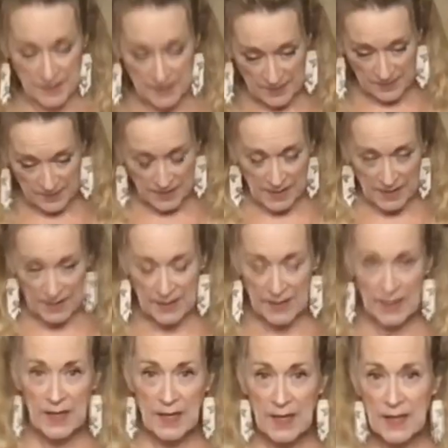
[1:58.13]
All right.
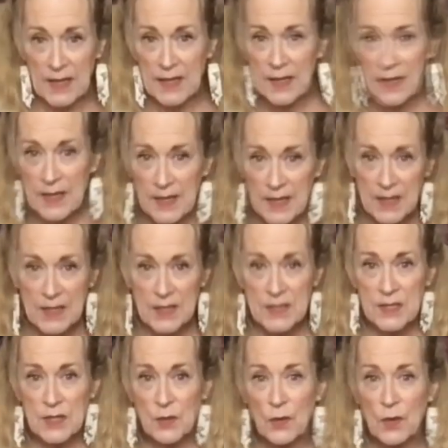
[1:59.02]
And
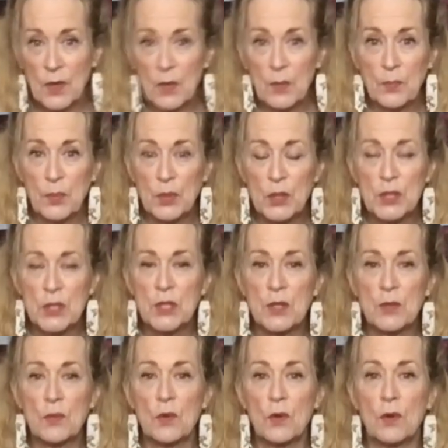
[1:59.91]
so we're going to push
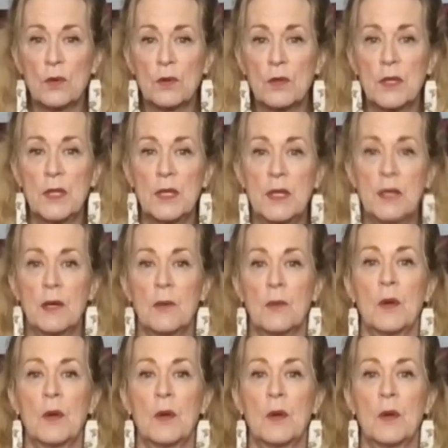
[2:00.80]
the roller here.